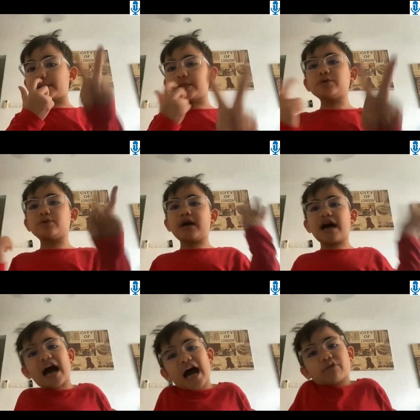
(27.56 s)
two,
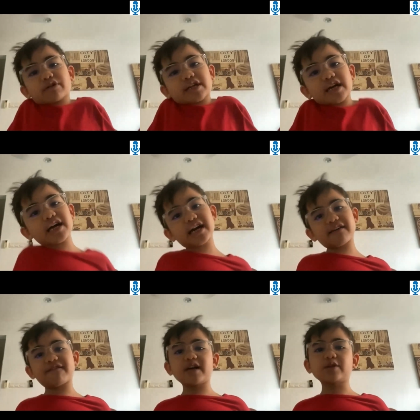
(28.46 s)
how can I
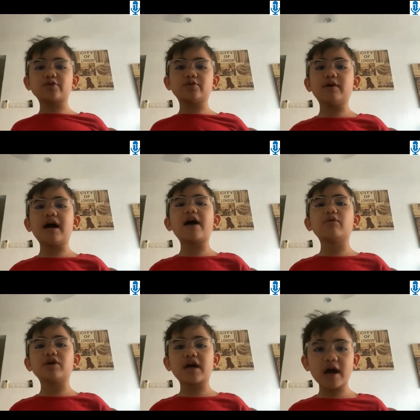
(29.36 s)
add value? I
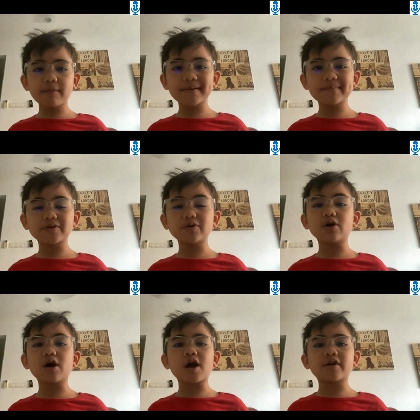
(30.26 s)
will help people
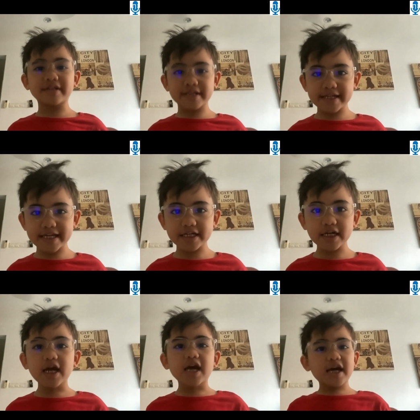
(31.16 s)
who are in need.
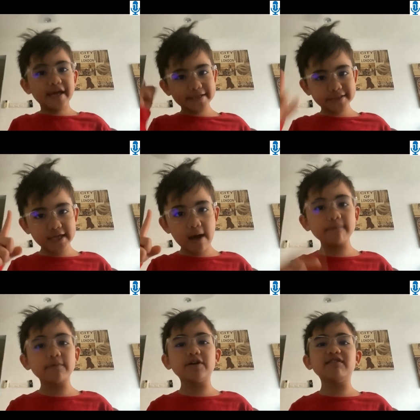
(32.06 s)

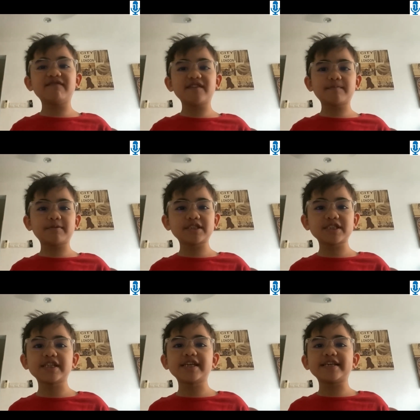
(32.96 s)
Example, if a
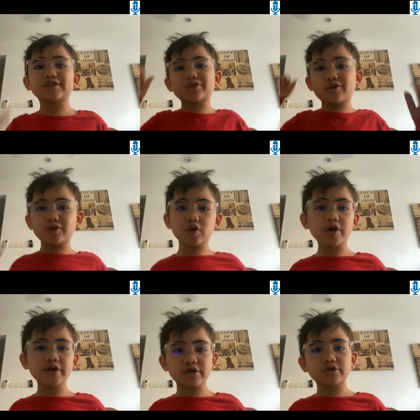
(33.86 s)
person needs a
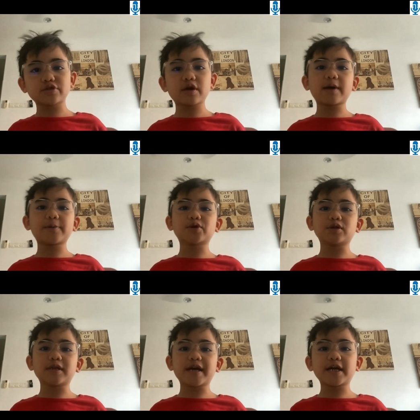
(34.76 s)
lawyer to help
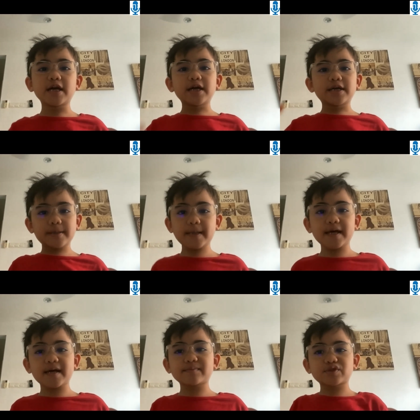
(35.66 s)
collect
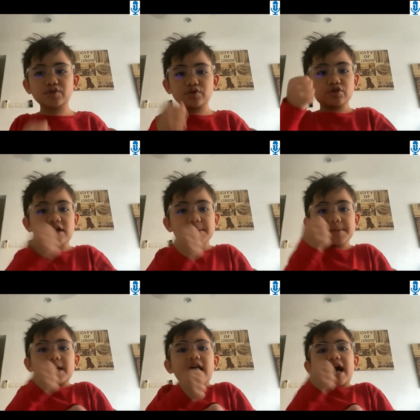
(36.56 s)
debts, to draft
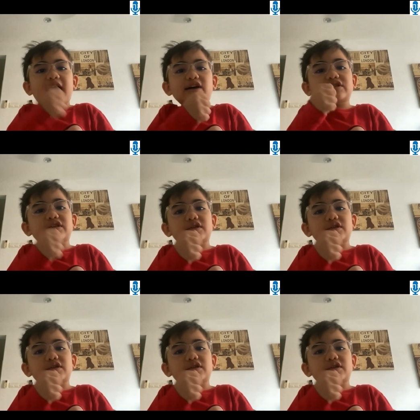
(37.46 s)
house